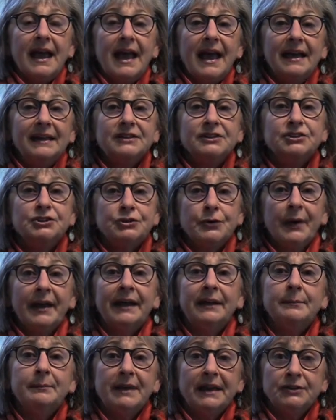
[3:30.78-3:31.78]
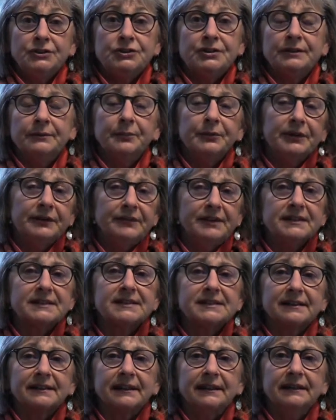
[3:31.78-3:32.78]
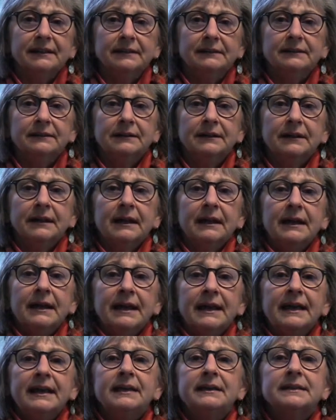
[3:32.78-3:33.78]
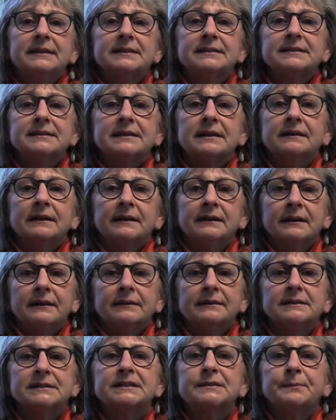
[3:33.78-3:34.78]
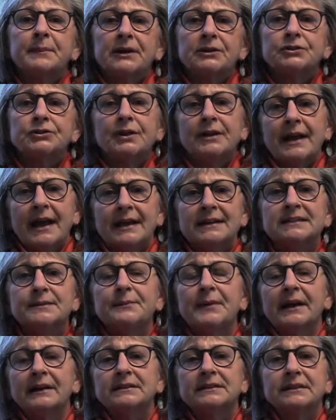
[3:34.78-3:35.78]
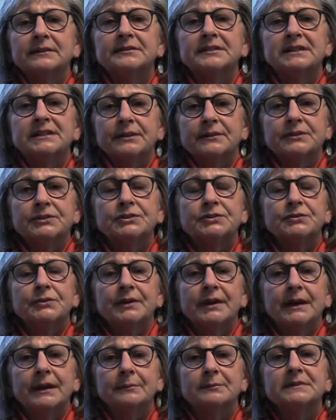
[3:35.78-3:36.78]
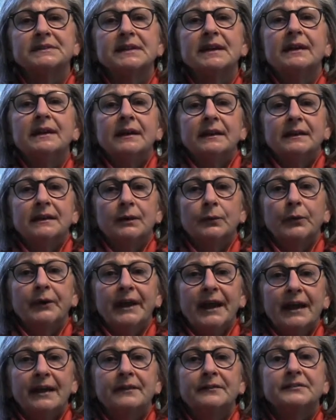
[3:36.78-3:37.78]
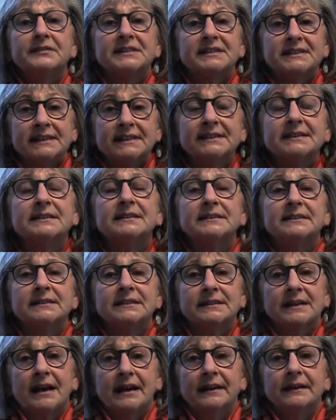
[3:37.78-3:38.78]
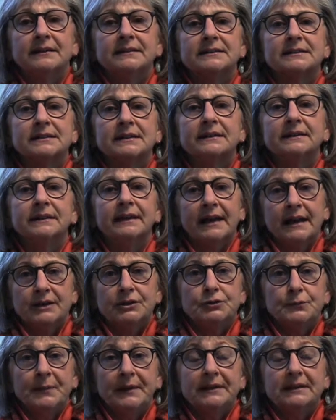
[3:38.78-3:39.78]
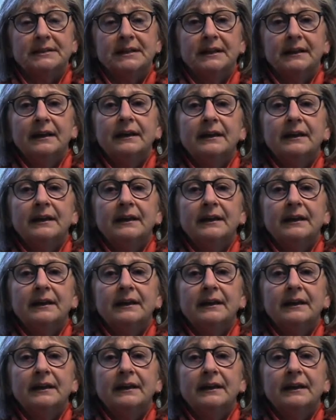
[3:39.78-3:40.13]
And as Joanne mentioned previously, it is the special aspect of Sierra Streams that we have citizen science engagement.